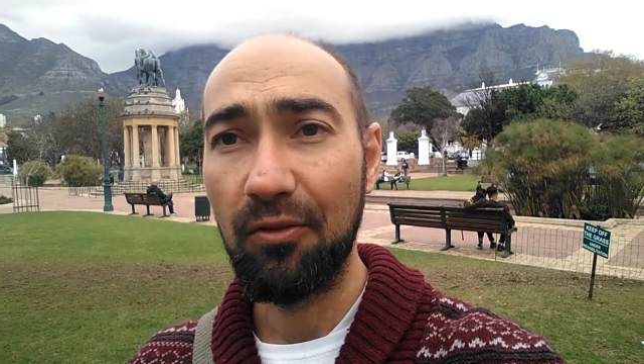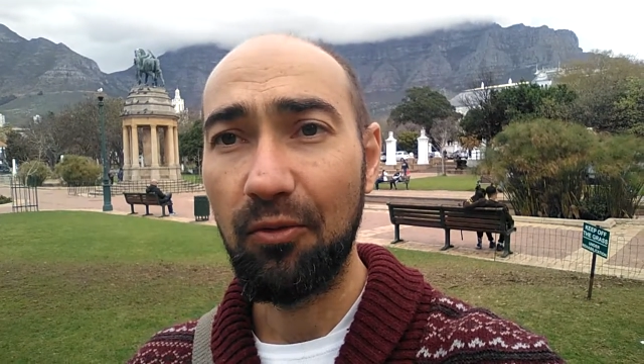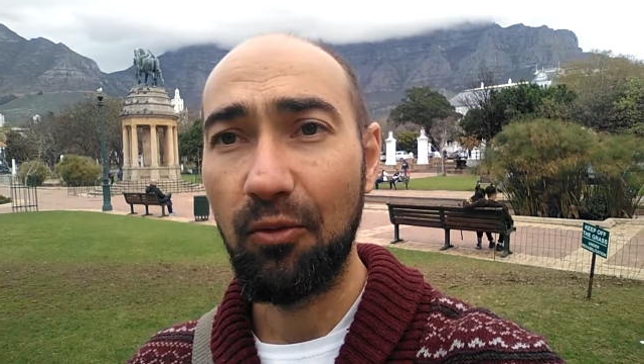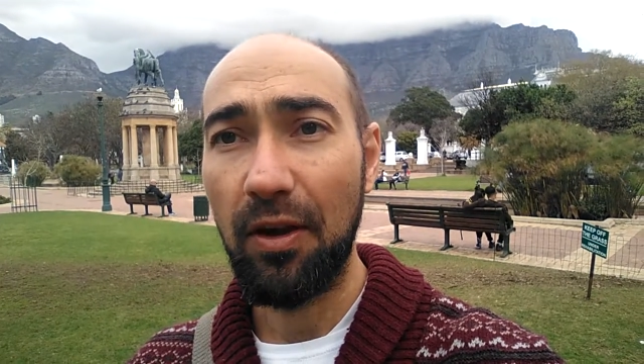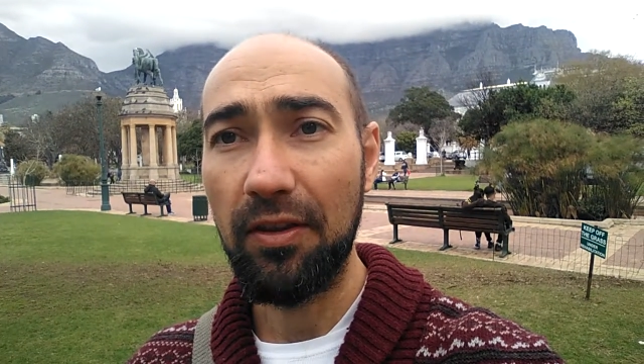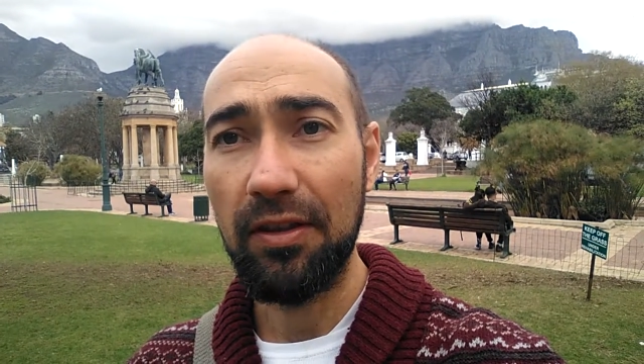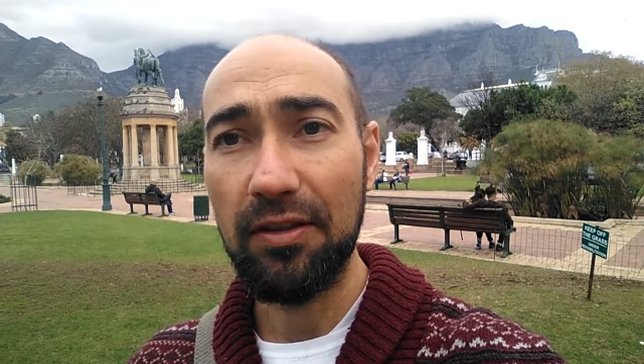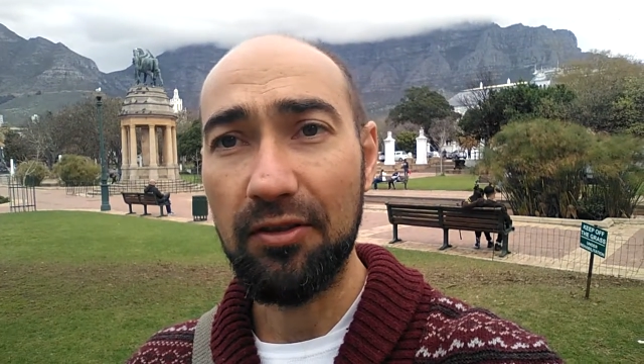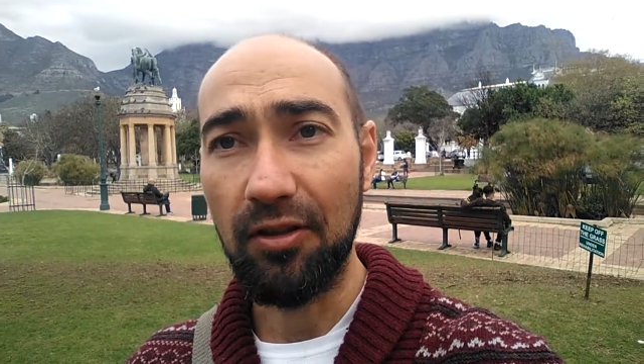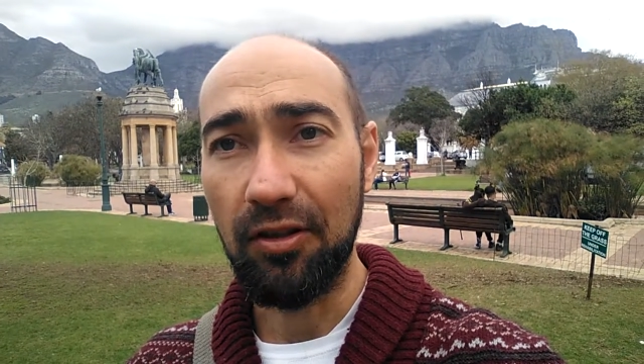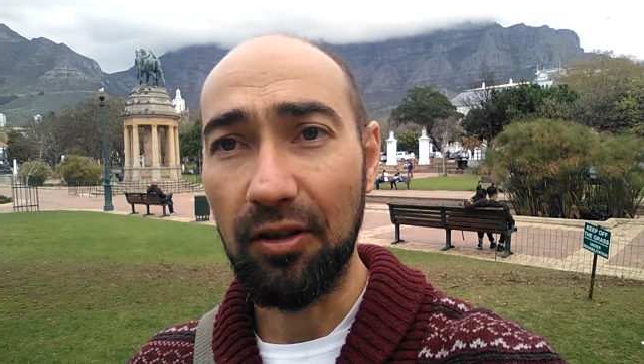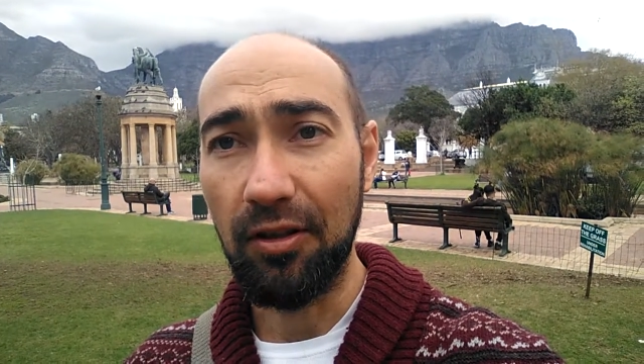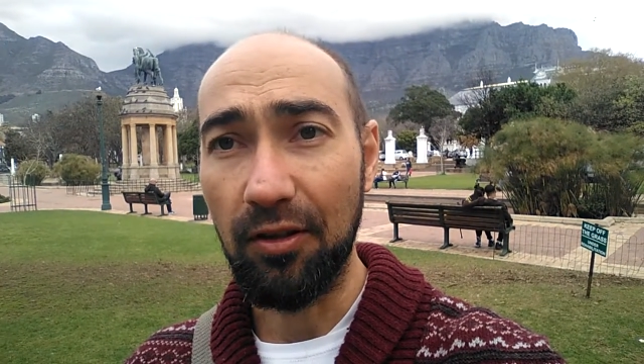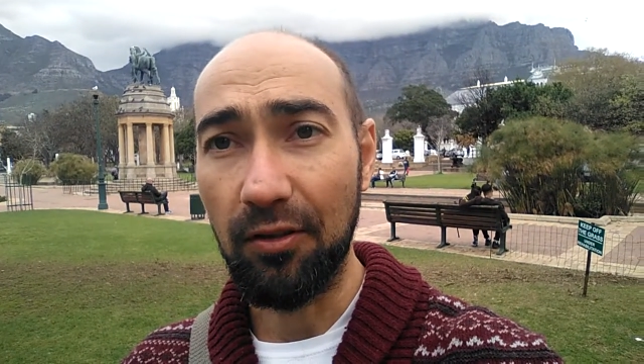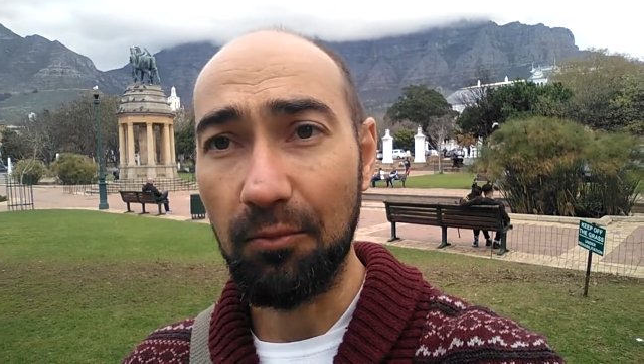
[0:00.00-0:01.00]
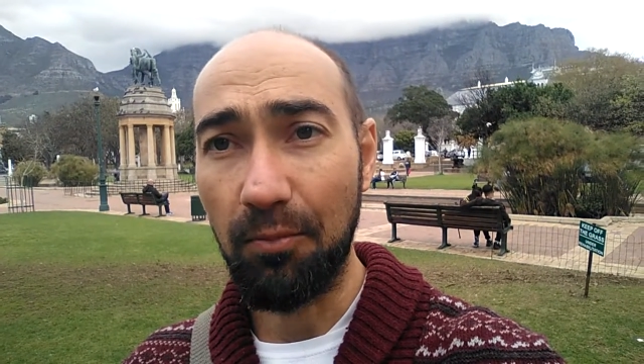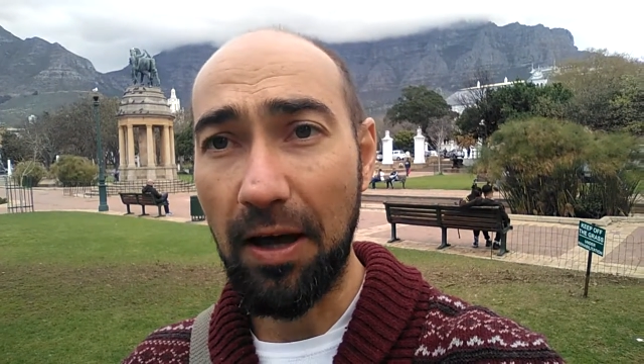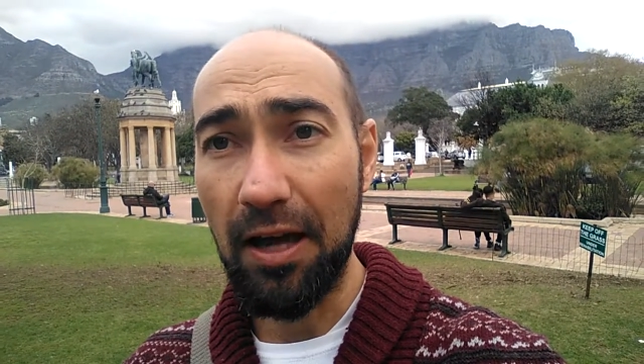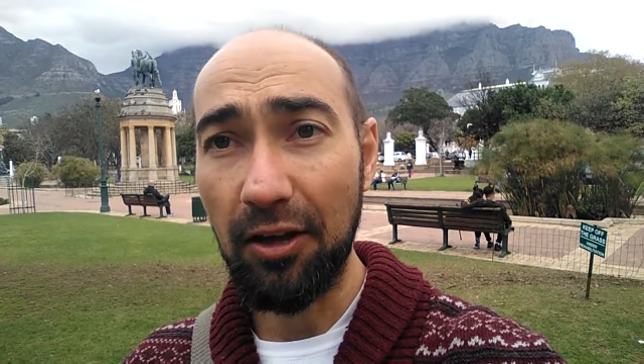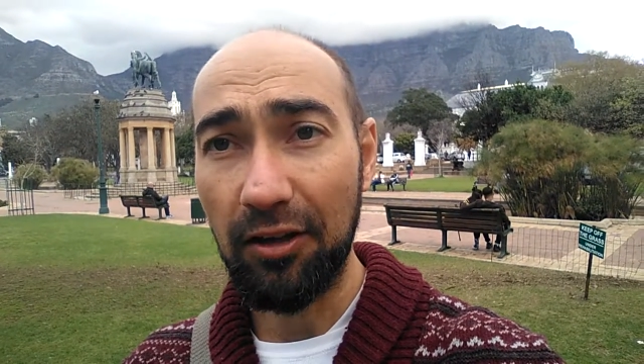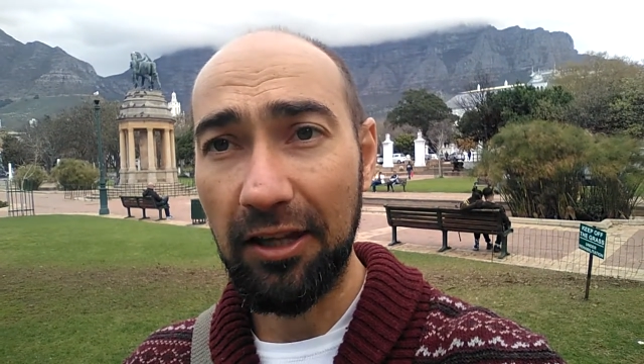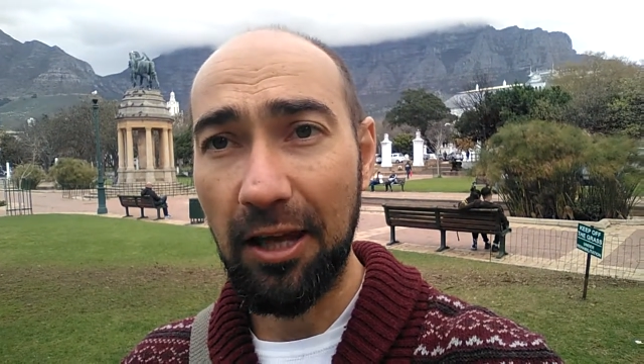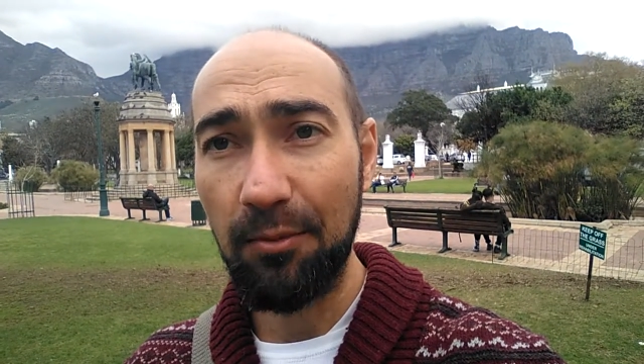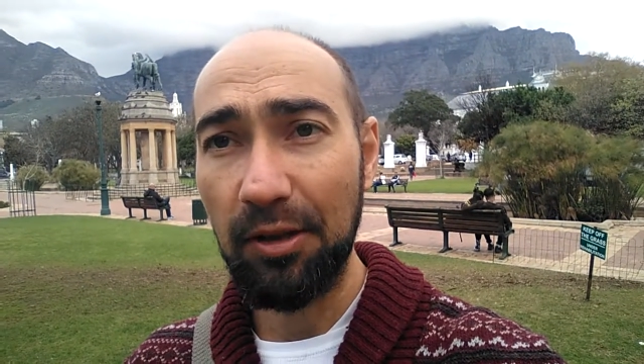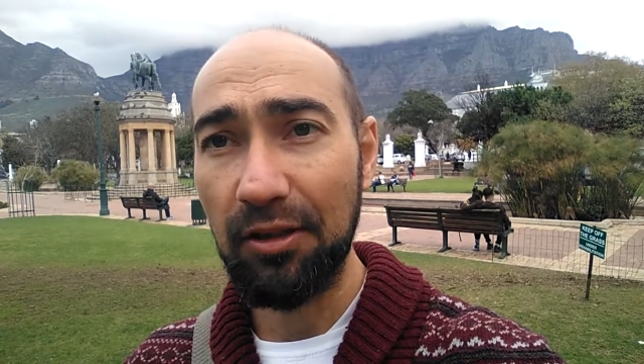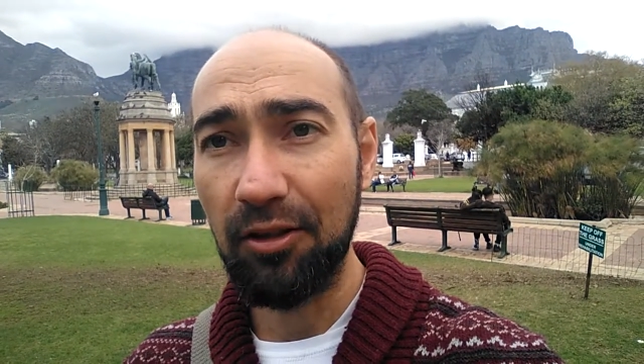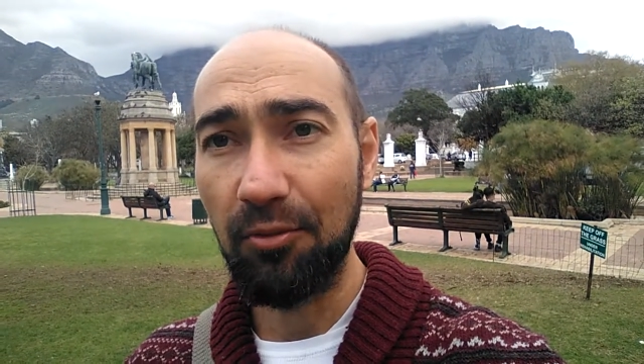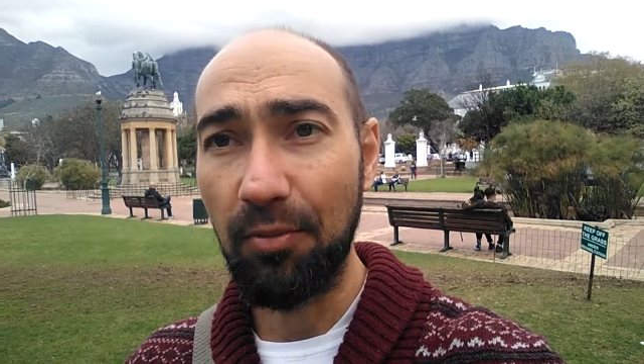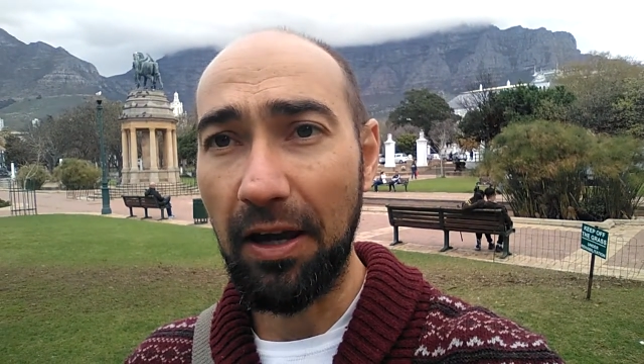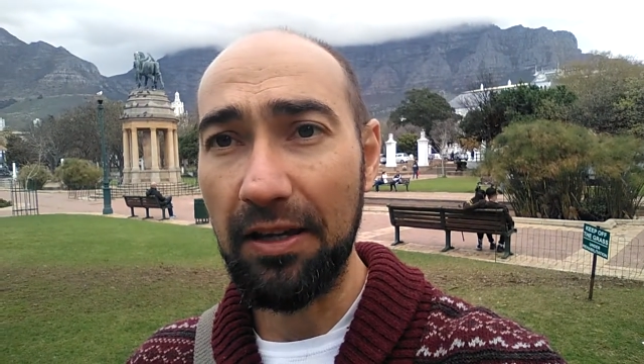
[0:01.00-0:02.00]
whether it's on a
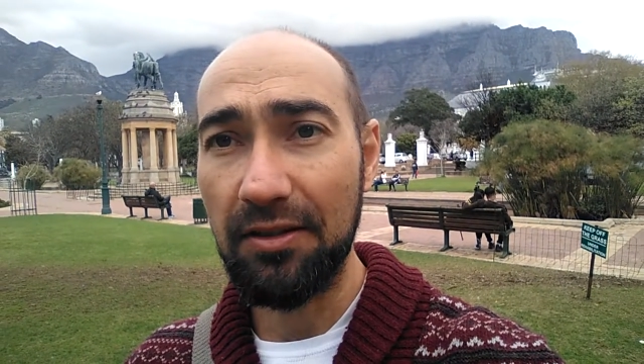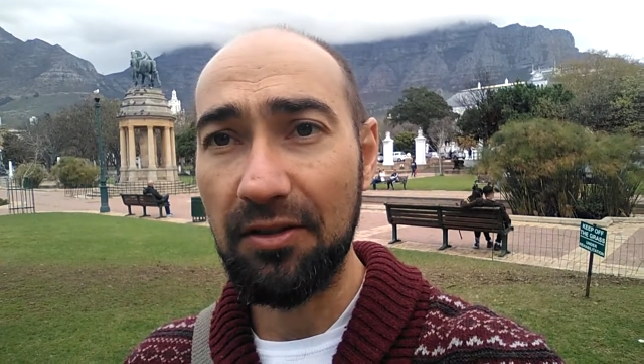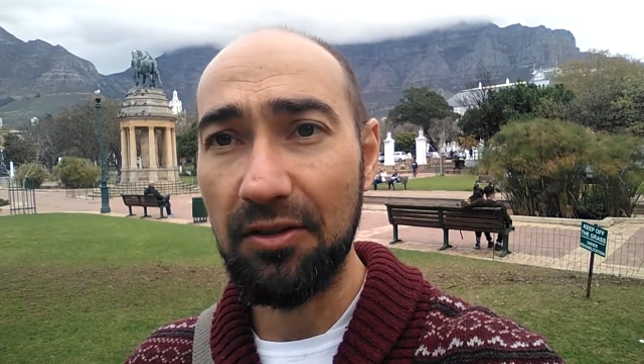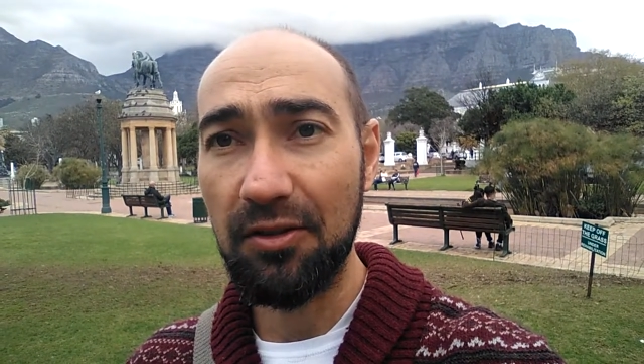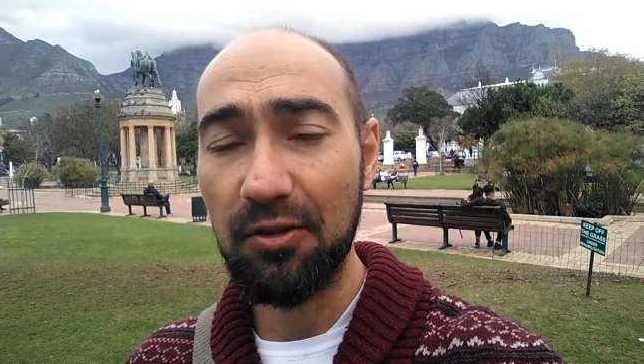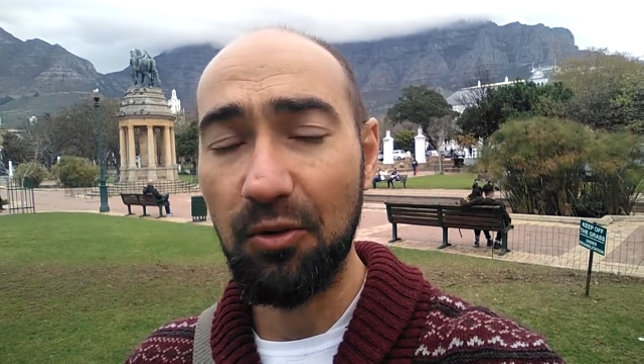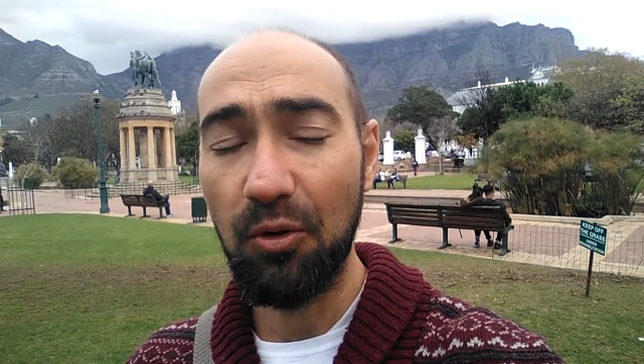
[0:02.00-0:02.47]
biochemical basis